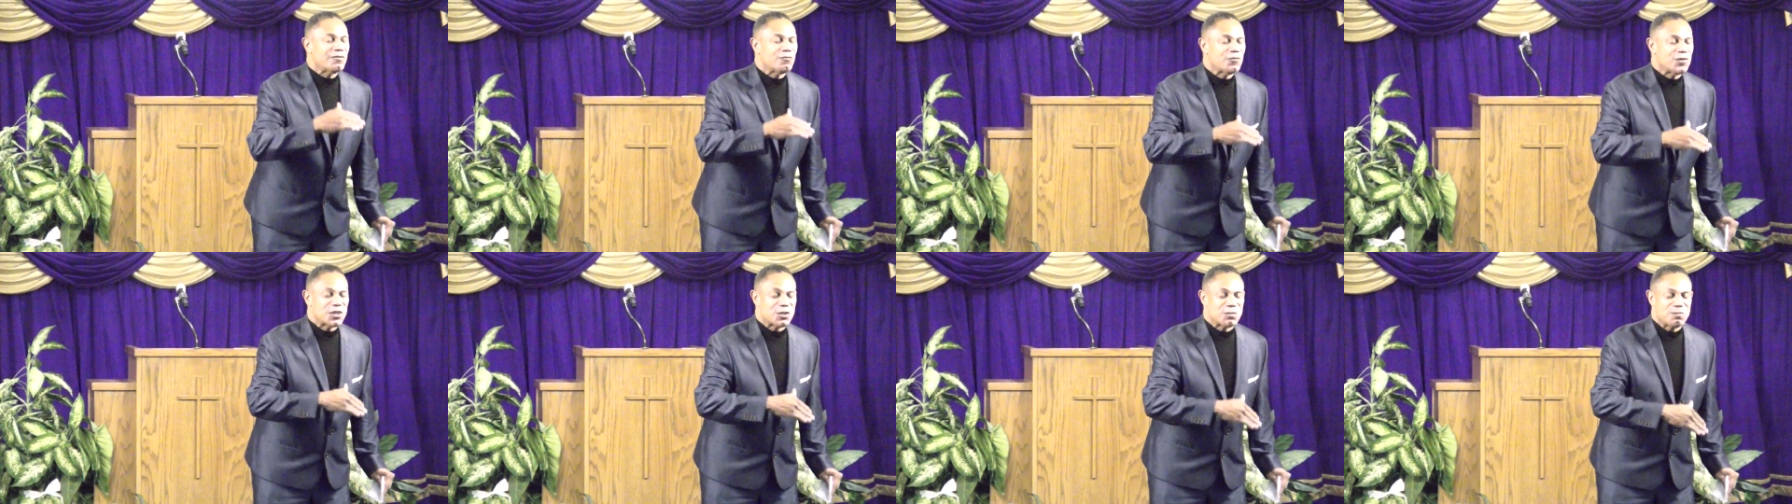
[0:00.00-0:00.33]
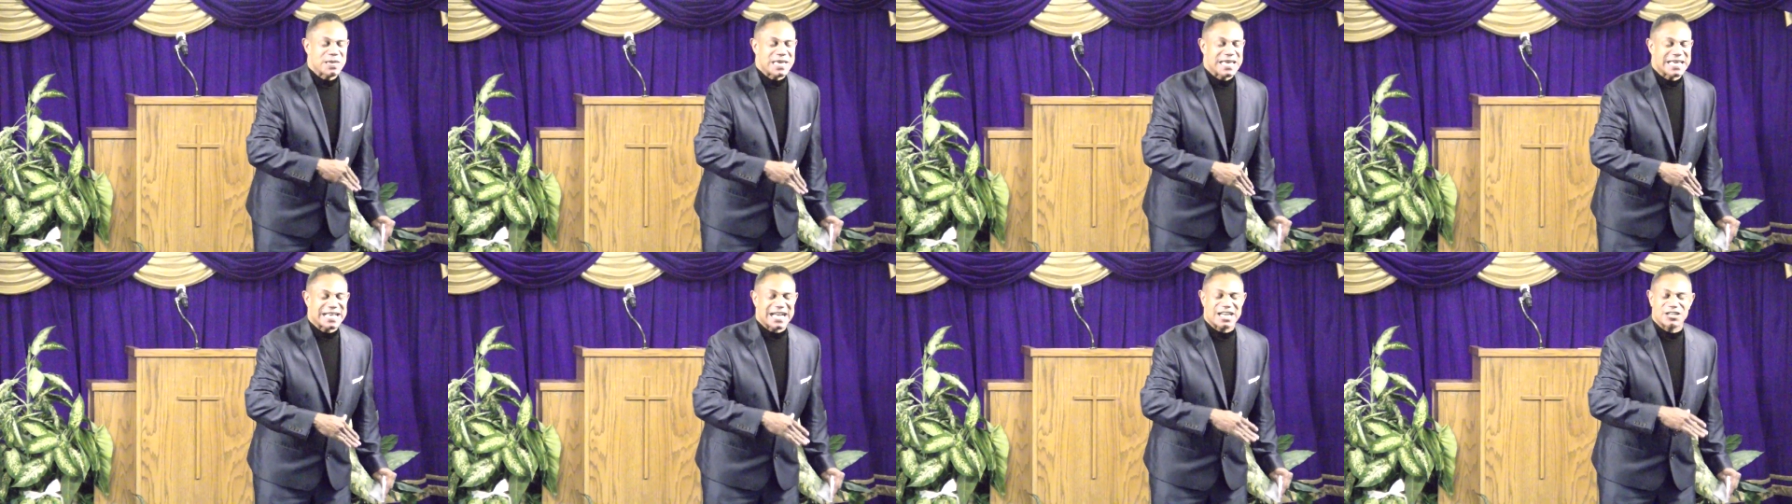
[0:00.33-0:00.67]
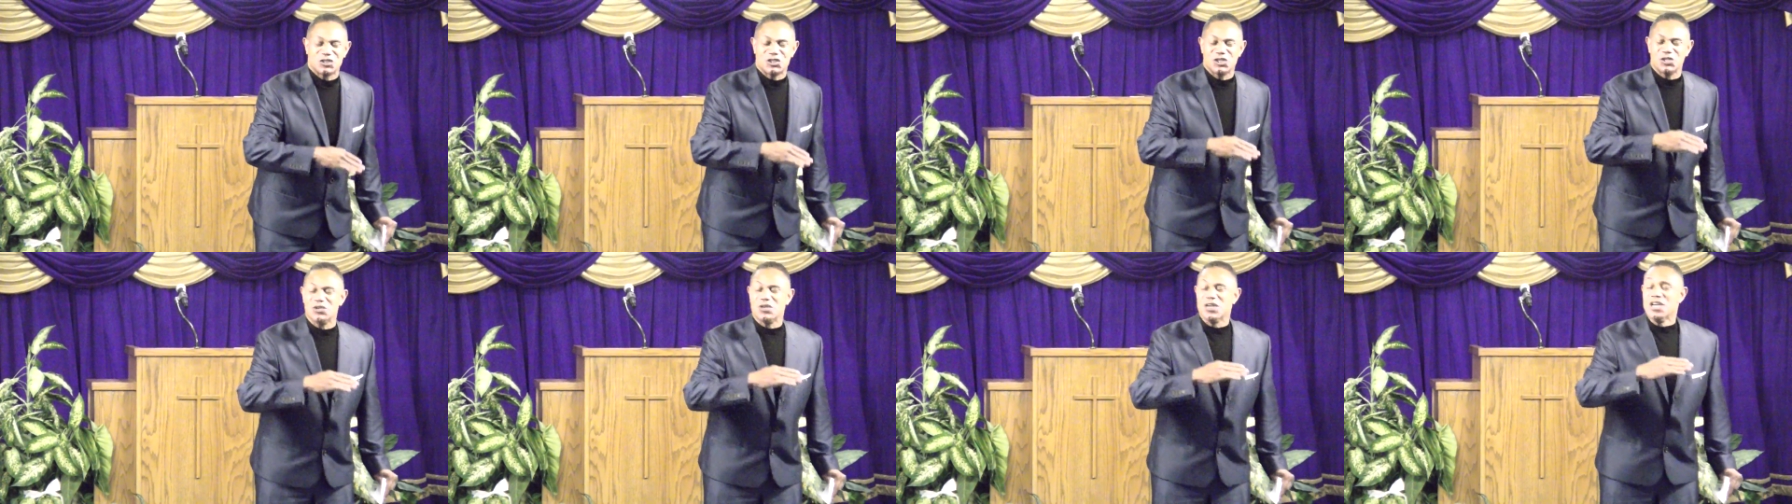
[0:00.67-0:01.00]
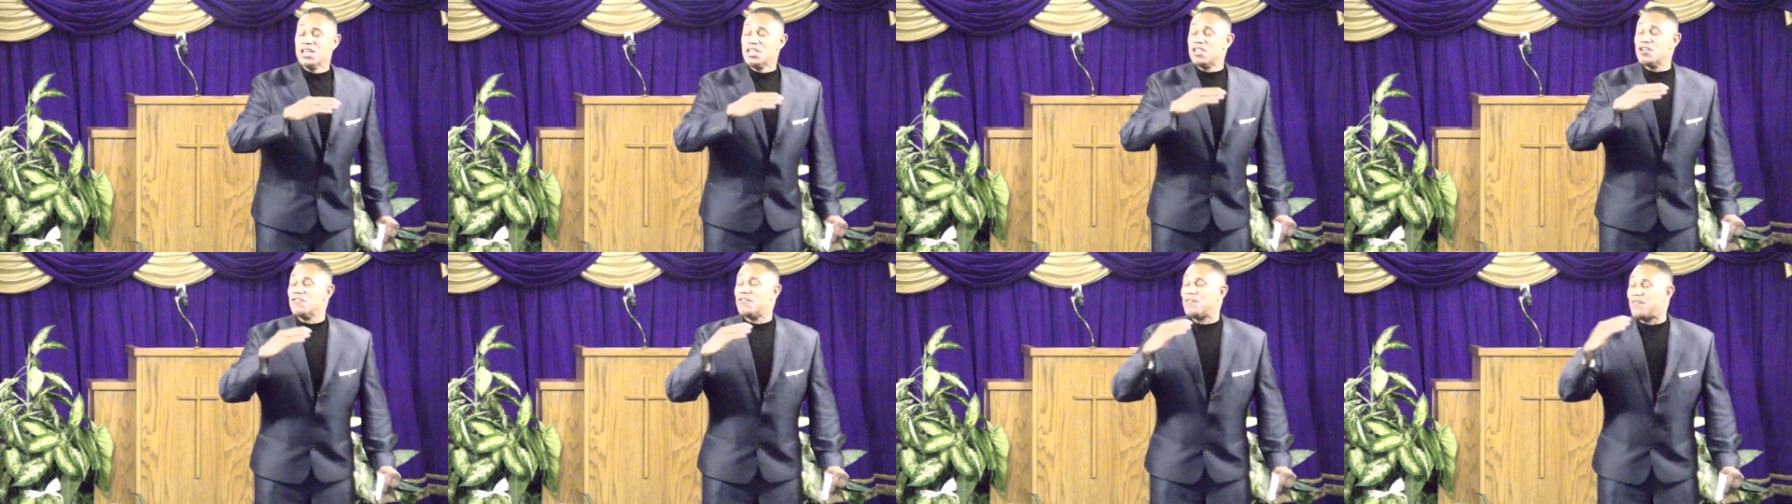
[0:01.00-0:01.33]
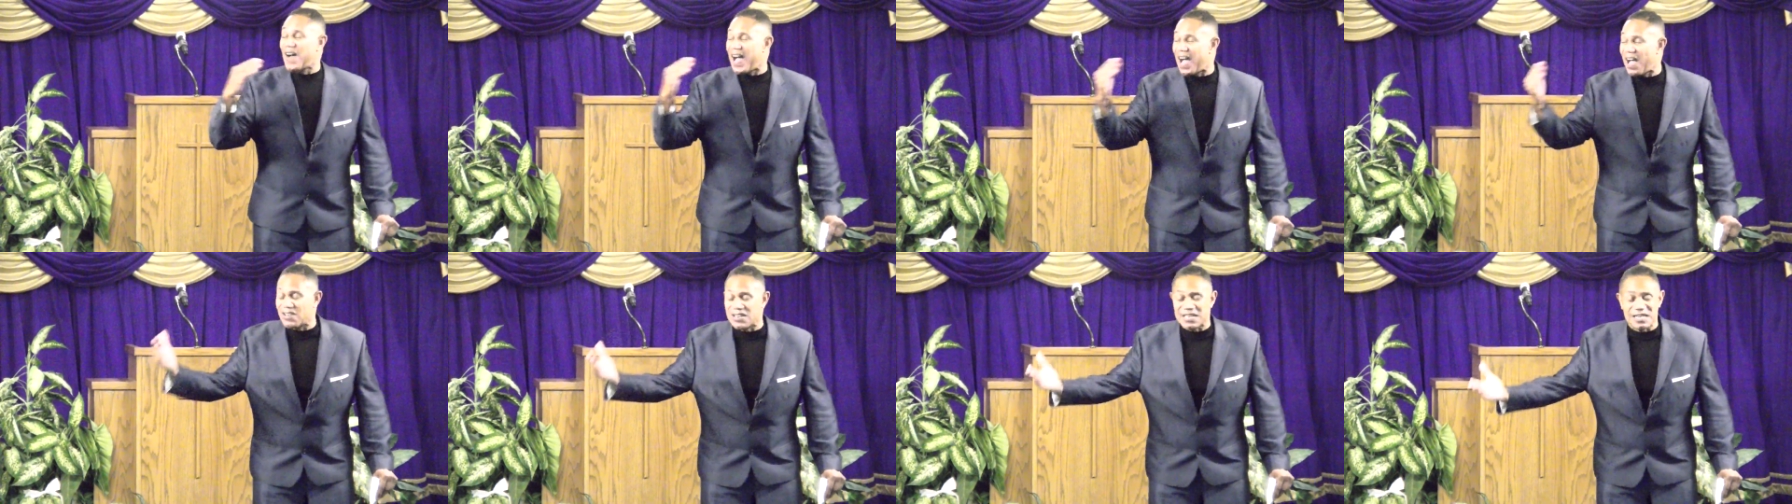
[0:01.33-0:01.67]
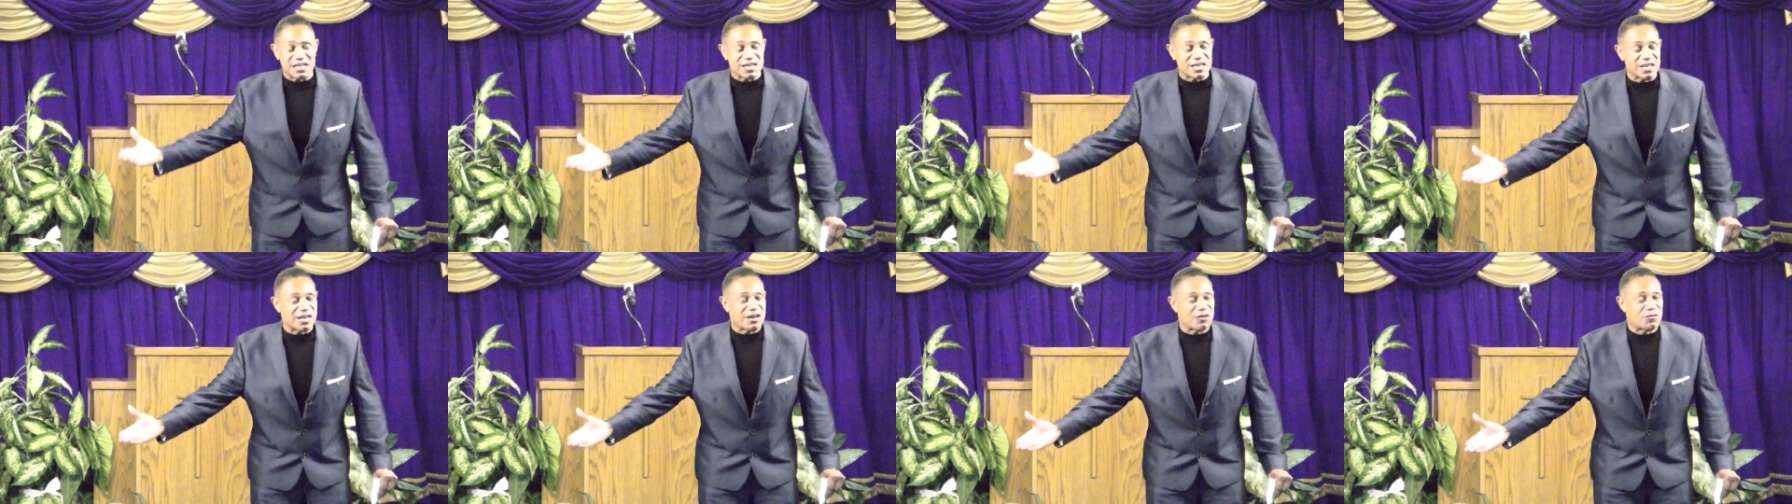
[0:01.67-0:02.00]
with me, because you fall
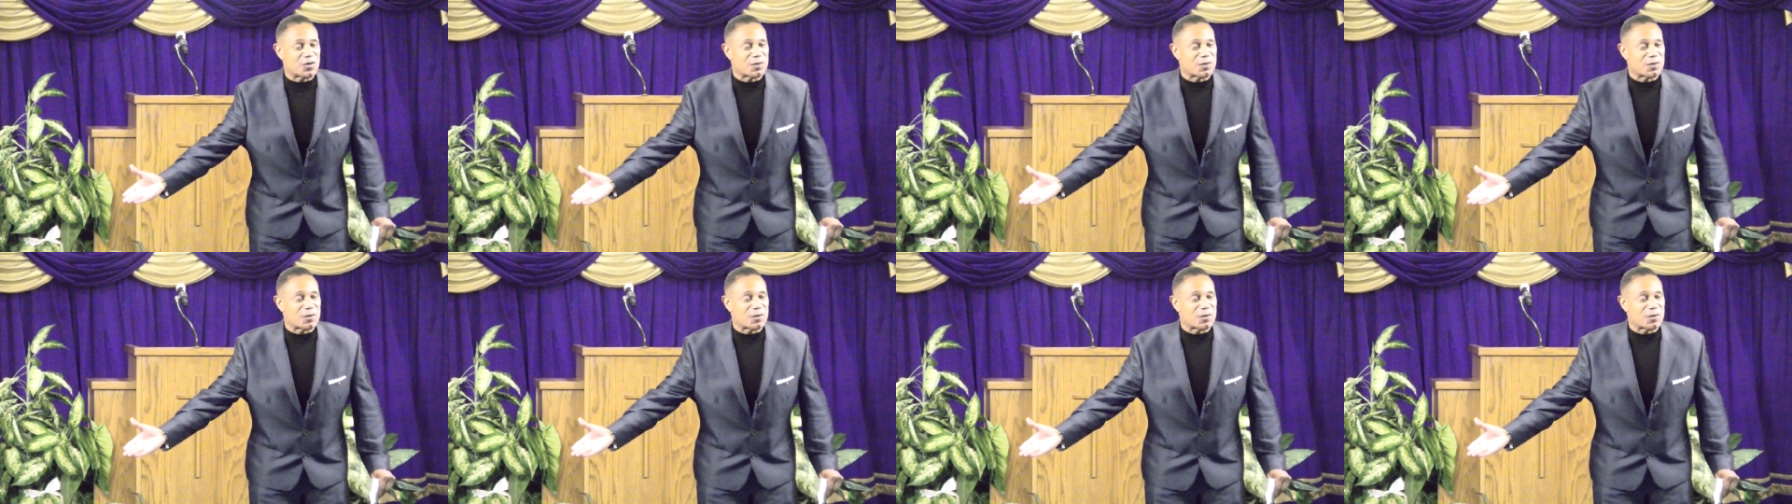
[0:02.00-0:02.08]
in love